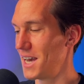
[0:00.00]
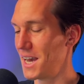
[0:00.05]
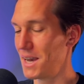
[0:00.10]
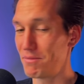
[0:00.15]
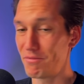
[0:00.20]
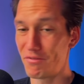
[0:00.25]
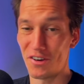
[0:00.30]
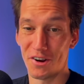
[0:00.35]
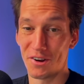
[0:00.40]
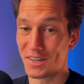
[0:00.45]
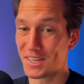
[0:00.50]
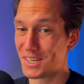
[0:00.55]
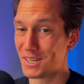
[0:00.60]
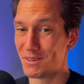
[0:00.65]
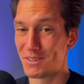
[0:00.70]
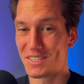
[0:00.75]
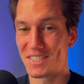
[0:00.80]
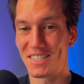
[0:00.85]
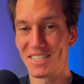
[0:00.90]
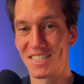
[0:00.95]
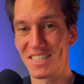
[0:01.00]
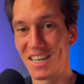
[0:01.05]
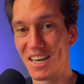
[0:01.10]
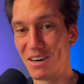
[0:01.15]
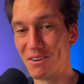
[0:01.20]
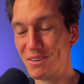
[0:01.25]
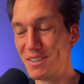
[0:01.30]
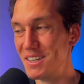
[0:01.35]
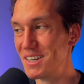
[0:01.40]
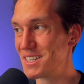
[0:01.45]
I'm very curious to see
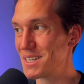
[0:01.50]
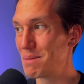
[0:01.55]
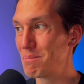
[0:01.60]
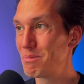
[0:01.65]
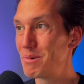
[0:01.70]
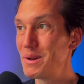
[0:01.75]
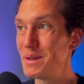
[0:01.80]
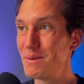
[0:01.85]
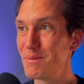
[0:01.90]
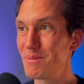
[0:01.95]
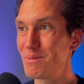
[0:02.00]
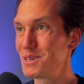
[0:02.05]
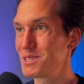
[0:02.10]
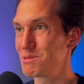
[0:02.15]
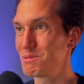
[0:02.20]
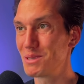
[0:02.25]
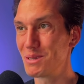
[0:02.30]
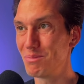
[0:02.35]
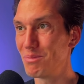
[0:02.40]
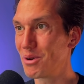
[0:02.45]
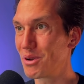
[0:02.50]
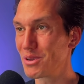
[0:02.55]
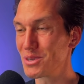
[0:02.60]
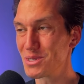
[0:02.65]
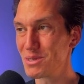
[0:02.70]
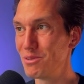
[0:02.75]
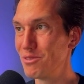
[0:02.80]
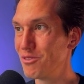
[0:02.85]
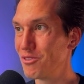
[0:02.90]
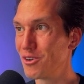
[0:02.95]
how it does. I'm pretty impressed with the model
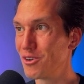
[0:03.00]
so